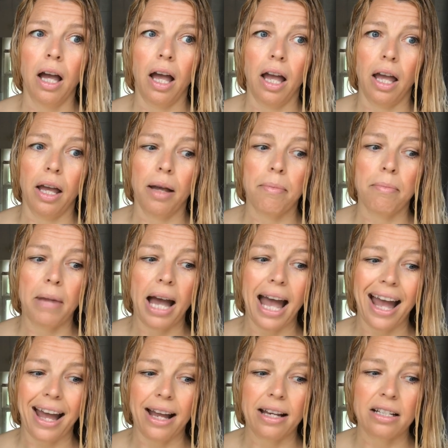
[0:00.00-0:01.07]
um,
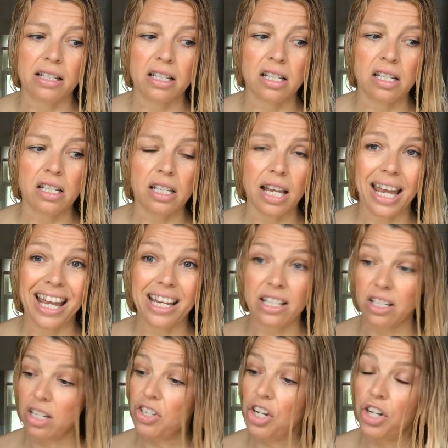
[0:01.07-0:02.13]
and
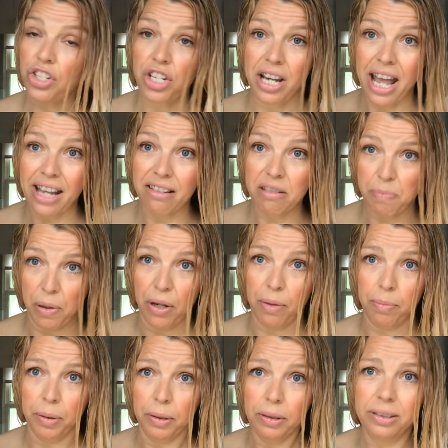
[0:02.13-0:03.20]
it turns your nails
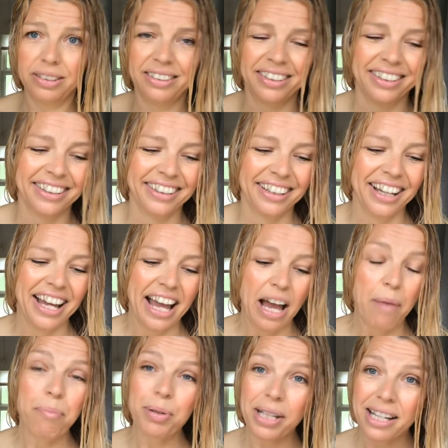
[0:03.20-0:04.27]
purple,
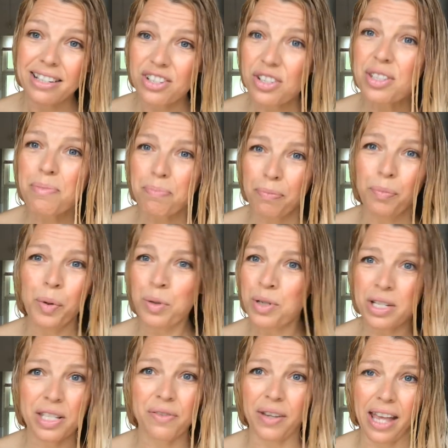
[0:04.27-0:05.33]
but it does
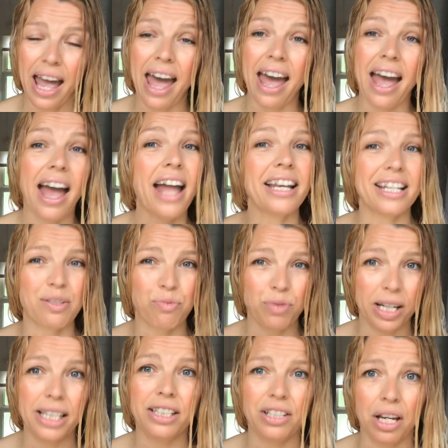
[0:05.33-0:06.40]
wonders for your hair, and it's
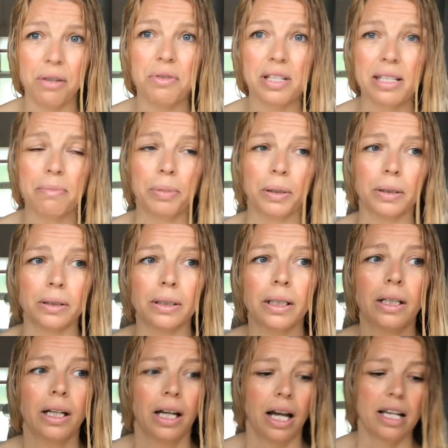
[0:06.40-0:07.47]
really noticeable.
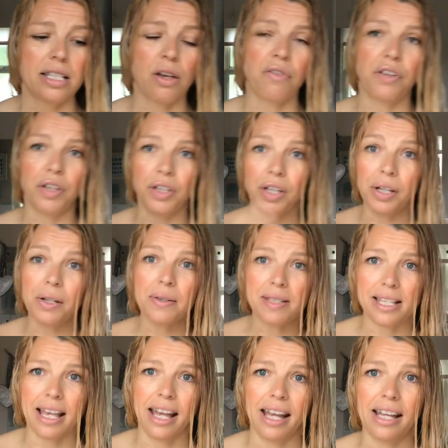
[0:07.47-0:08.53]
So if you
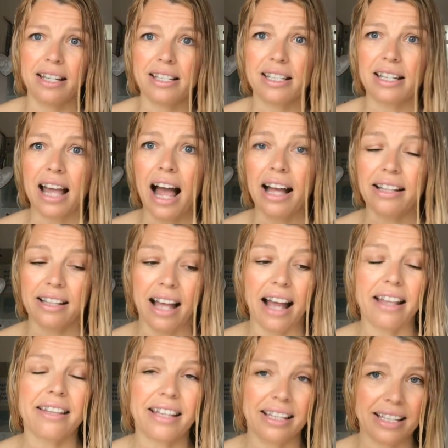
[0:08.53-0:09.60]
use it, I,
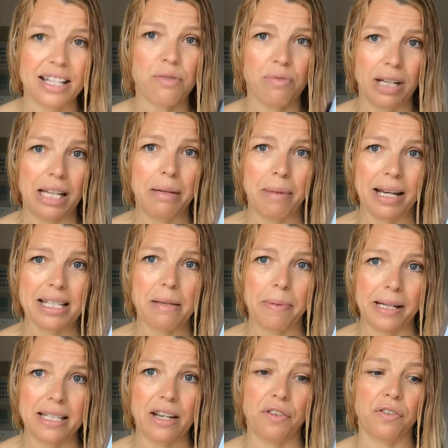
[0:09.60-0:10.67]
I think this really makes a
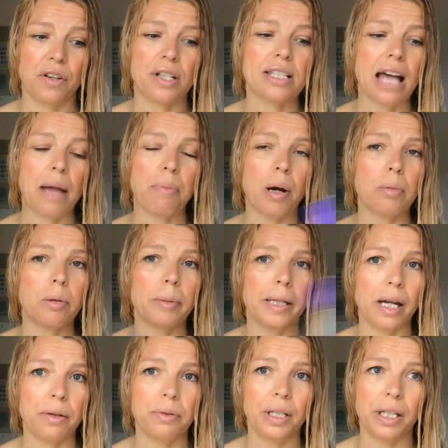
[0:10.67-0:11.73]
big difference. I
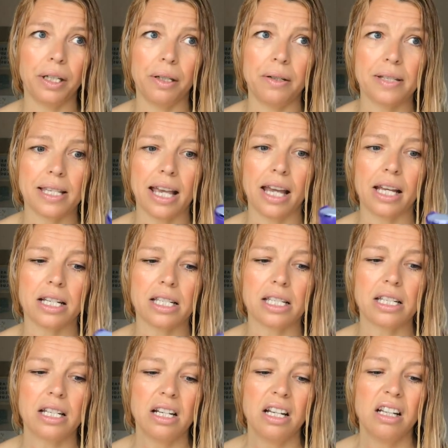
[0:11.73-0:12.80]
probably only use
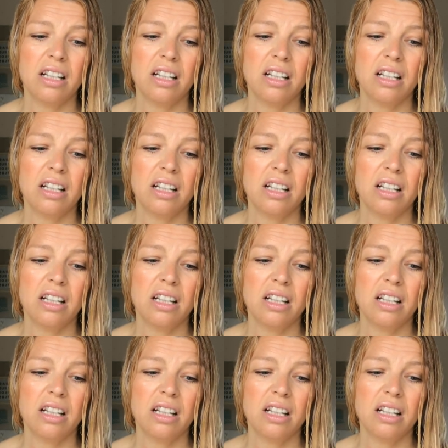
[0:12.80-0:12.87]
it